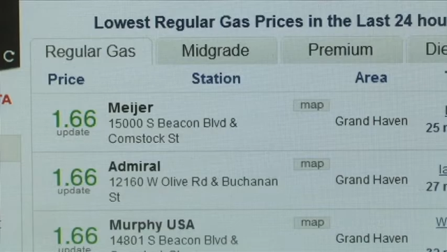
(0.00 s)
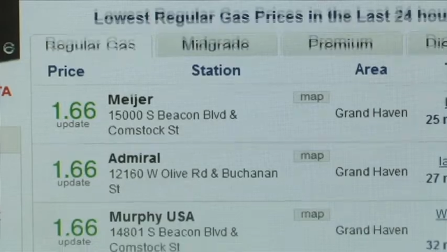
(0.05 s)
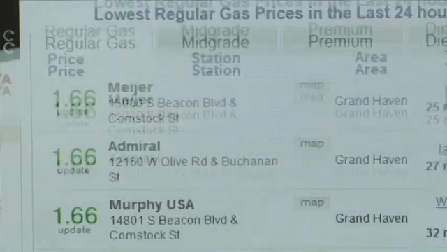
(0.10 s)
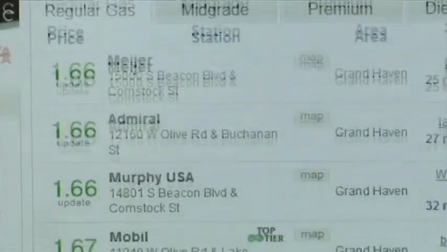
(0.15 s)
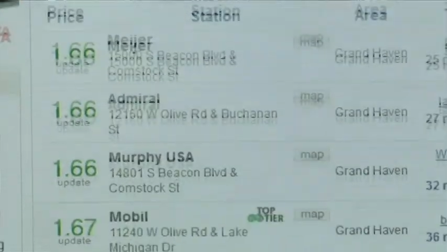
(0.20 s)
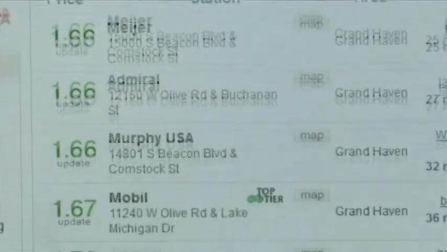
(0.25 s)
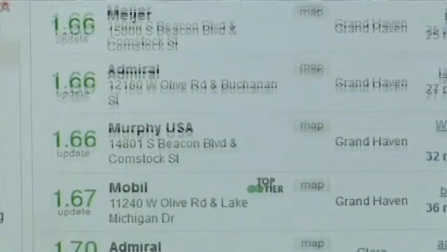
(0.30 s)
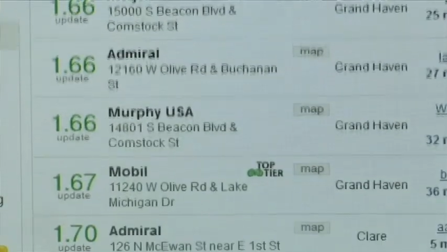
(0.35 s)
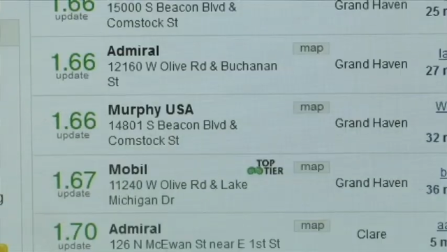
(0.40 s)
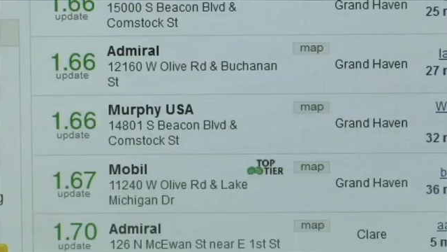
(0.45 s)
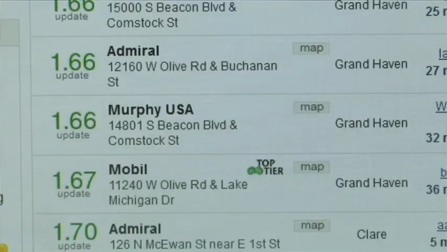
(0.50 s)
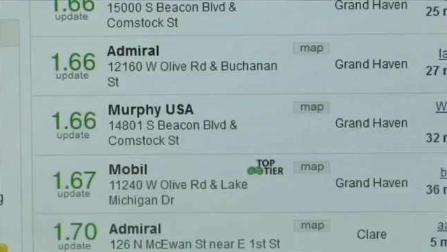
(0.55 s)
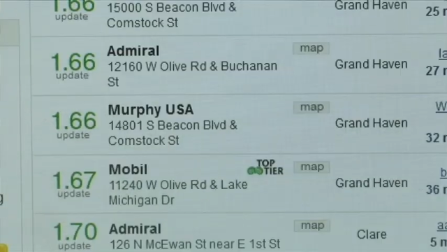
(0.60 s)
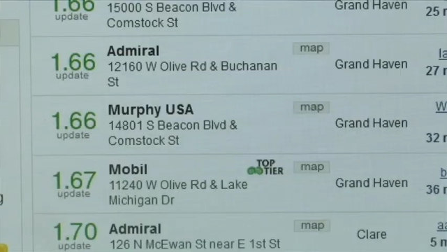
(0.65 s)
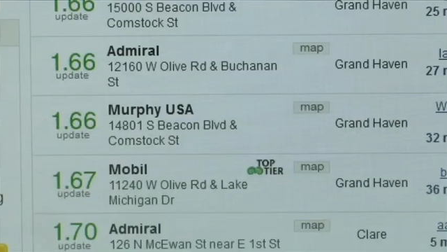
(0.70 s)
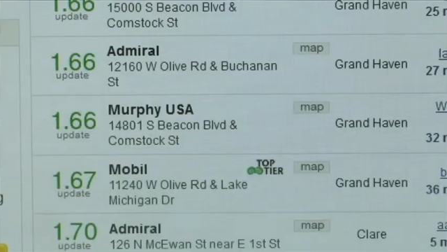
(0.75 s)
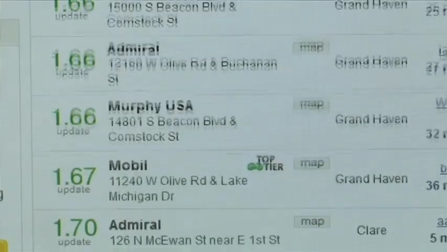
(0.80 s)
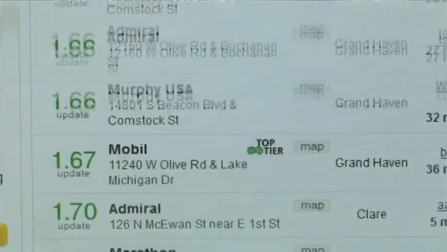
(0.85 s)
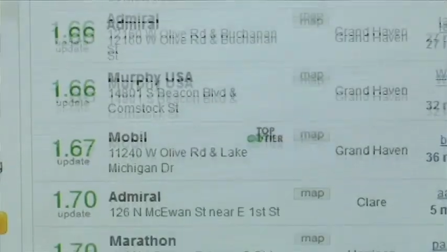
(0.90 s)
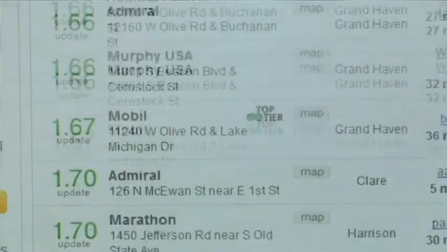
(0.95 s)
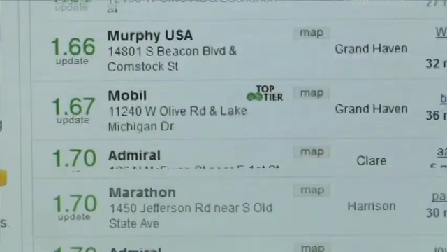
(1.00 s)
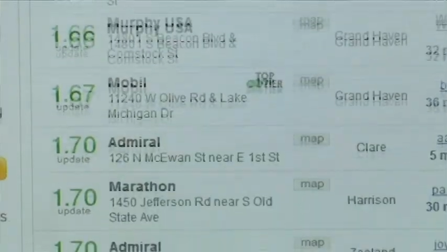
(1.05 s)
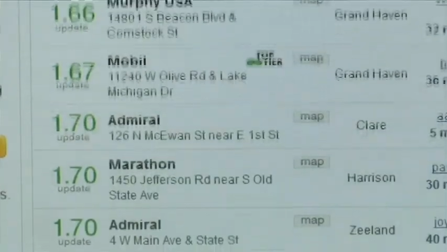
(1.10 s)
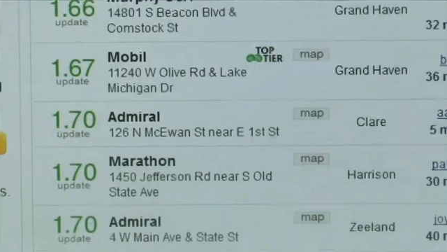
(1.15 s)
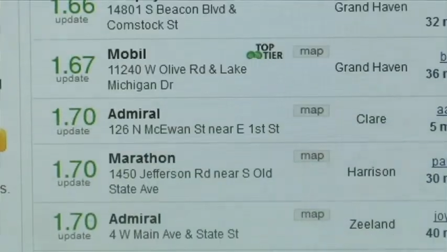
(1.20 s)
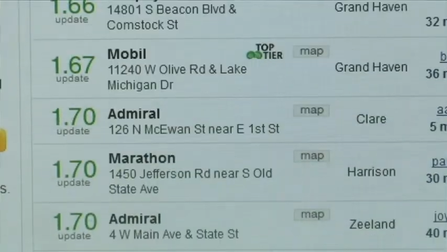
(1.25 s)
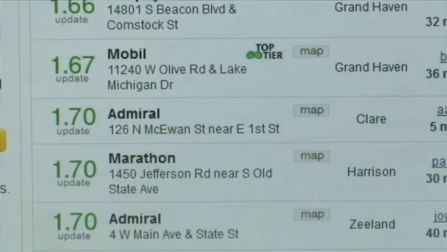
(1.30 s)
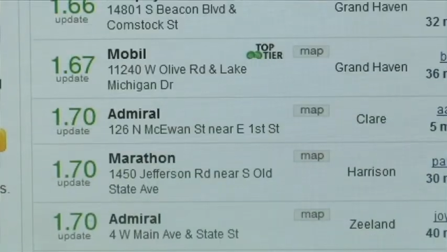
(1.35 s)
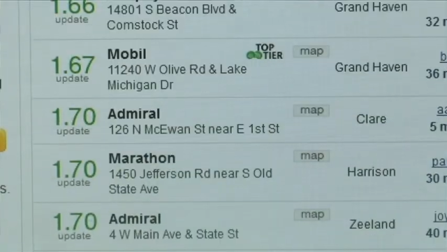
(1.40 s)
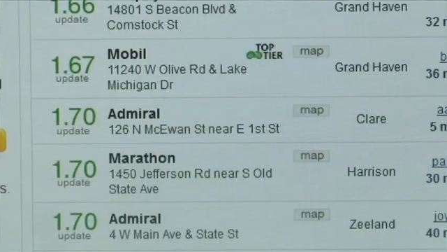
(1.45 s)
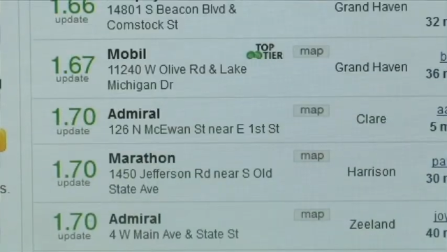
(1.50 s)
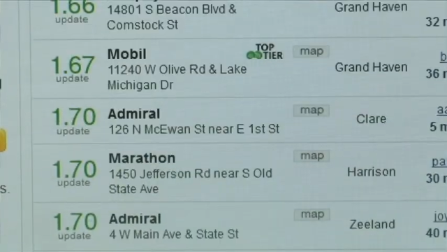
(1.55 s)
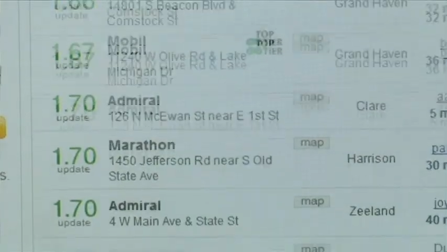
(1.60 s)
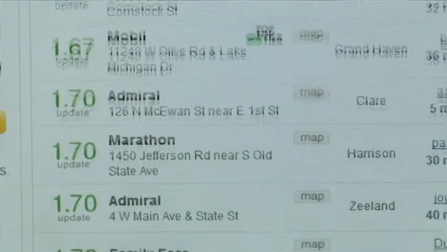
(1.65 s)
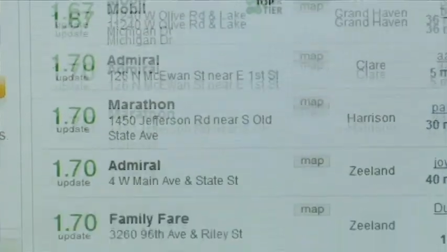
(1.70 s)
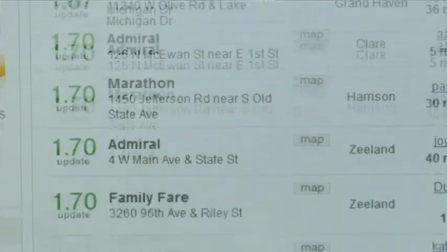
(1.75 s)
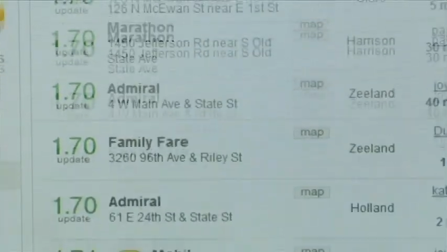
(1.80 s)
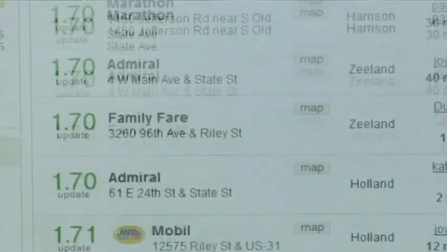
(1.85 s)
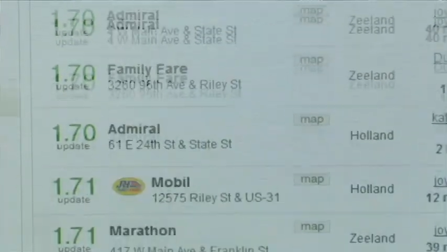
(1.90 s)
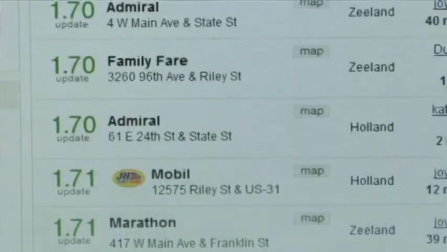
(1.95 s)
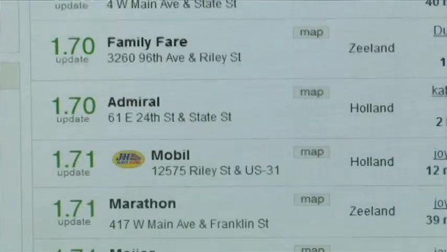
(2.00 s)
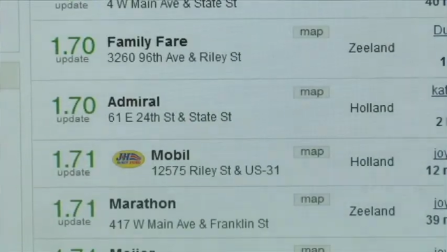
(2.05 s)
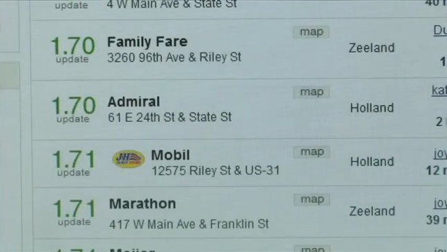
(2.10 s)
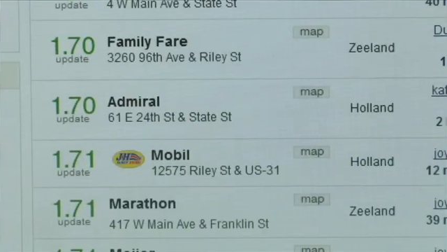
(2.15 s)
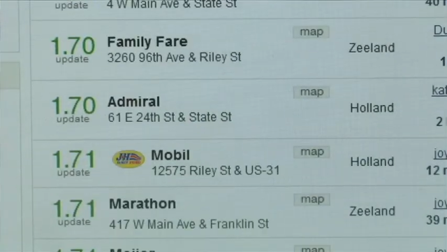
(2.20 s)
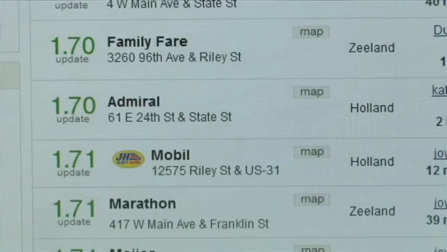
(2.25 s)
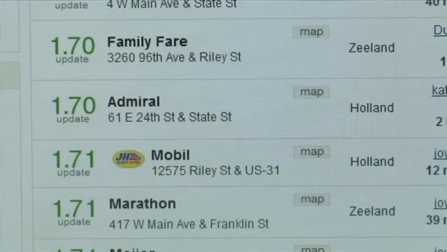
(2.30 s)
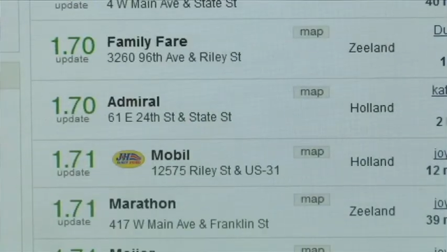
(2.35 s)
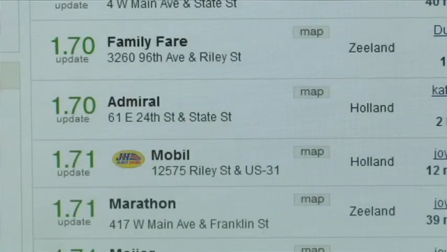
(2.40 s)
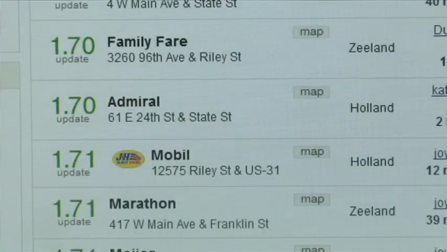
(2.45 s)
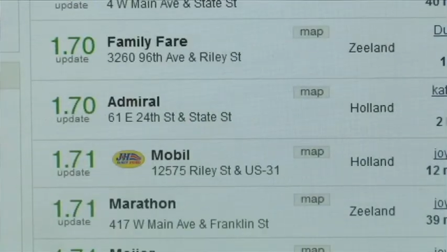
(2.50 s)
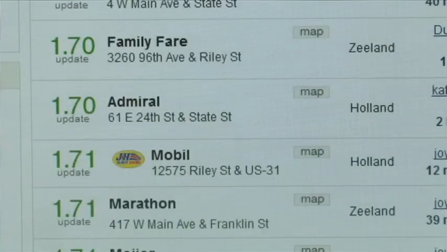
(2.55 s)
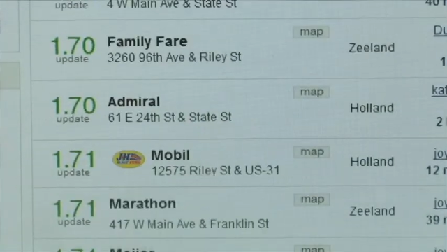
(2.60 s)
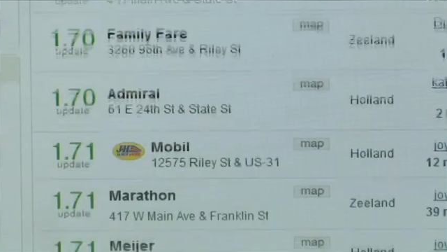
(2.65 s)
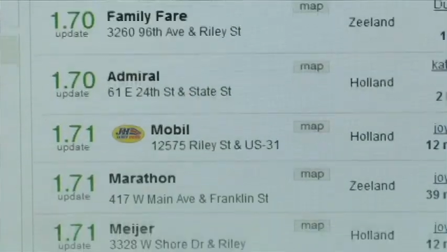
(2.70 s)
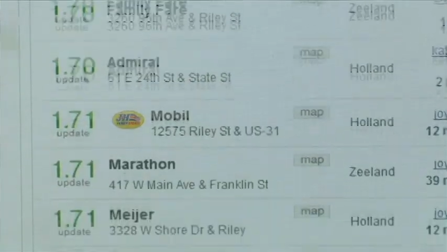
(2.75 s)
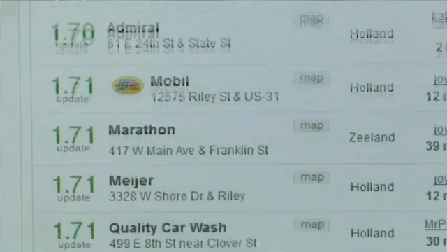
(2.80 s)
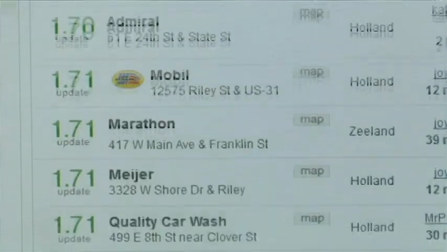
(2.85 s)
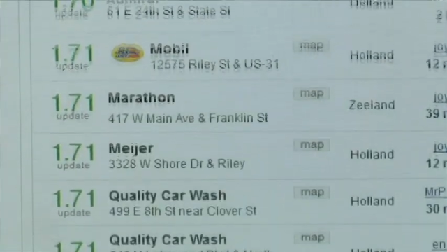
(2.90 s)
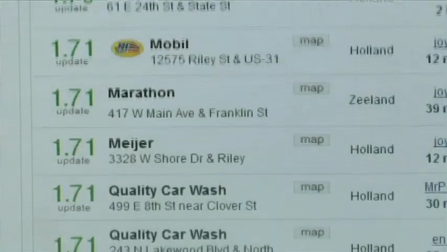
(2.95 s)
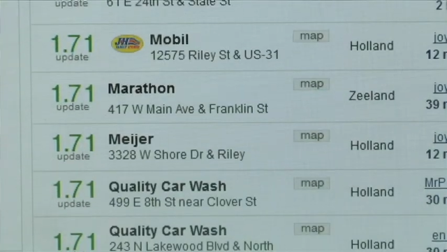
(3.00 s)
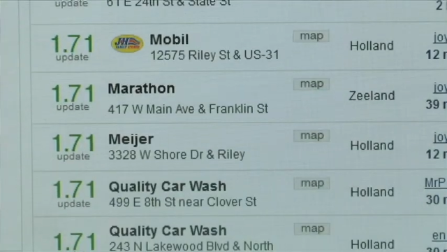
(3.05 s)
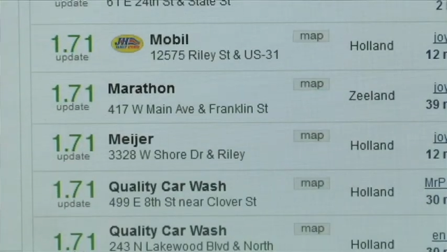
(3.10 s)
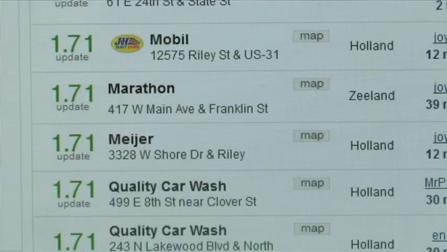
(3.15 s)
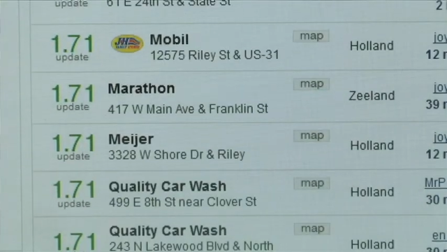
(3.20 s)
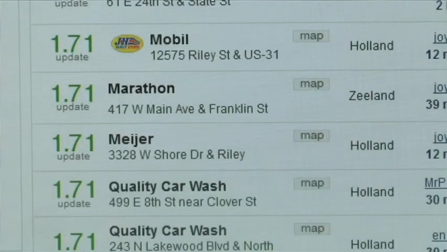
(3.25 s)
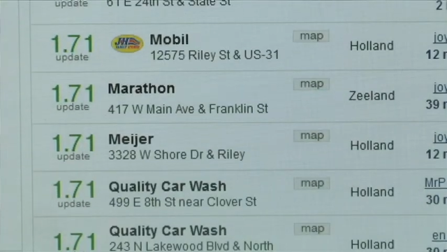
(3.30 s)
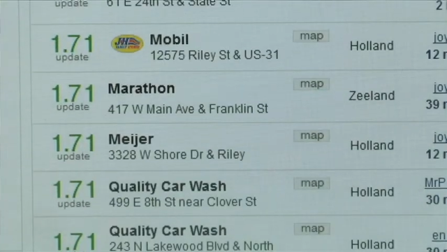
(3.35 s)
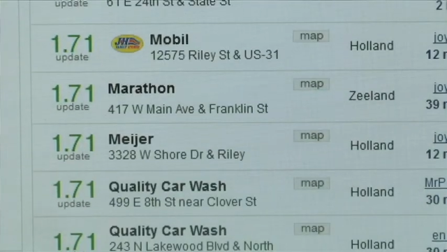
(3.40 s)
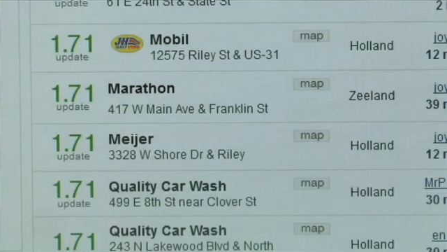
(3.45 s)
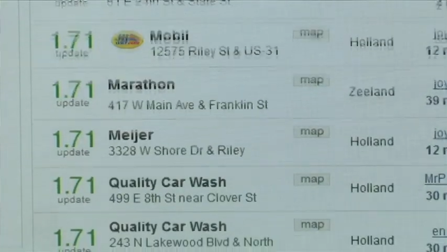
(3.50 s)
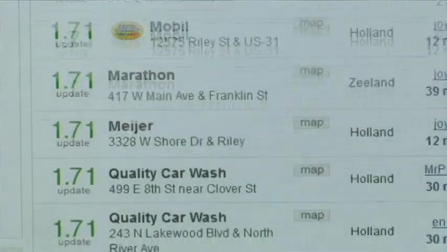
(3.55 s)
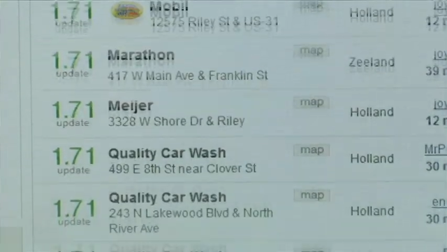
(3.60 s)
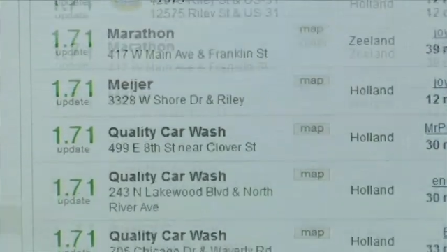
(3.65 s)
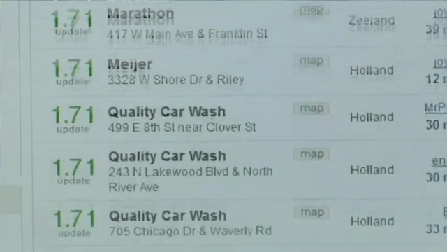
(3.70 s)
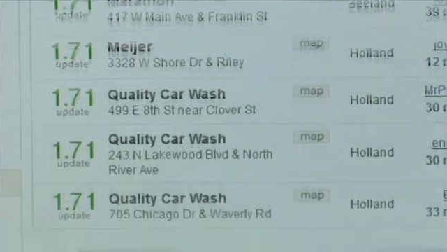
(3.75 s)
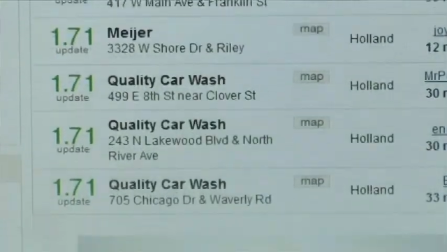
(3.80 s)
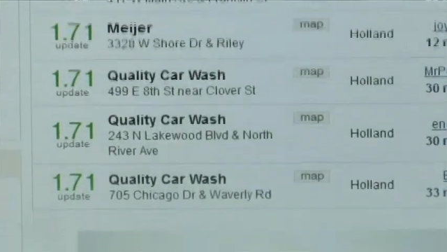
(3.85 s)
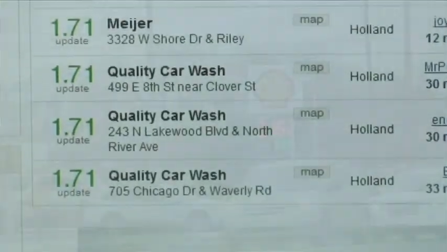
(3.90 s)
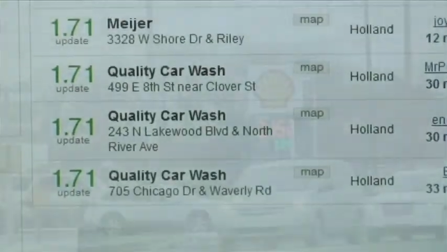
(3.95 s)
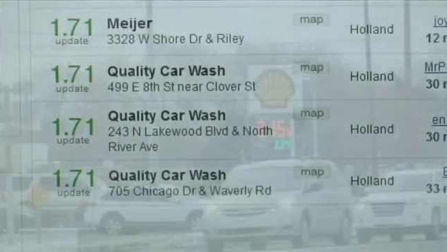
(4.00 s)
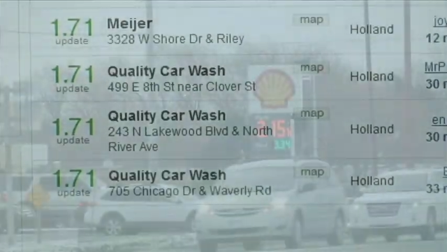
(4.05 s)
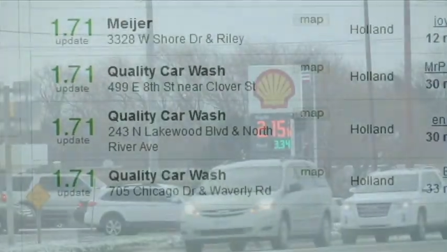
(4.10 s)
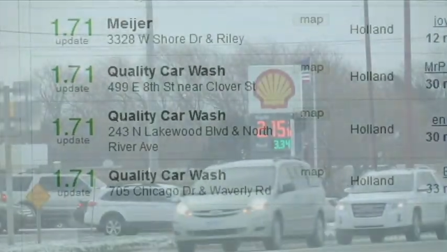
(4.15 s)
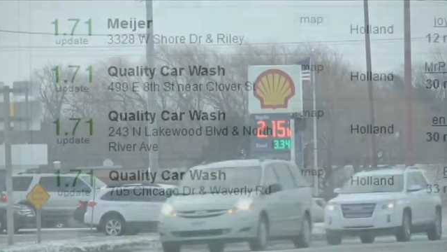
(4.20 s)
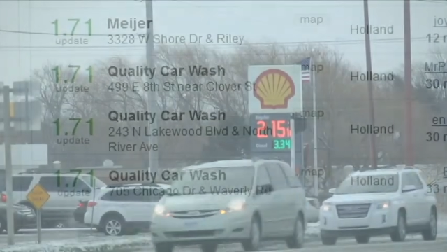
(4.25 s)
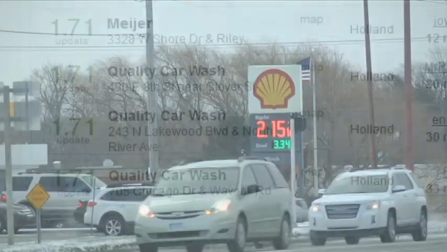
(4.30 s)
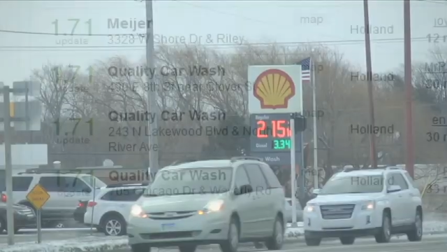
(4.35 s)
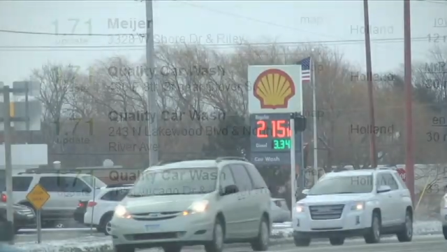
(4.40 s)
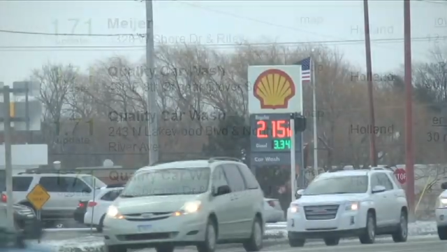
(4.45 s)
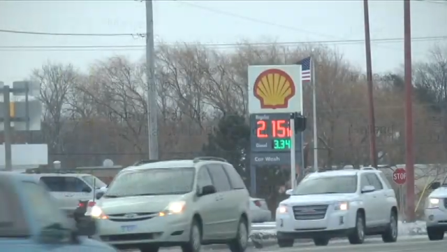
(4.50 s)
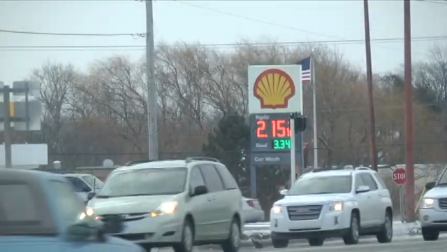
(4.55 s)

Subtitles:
[unreadable: no face in view]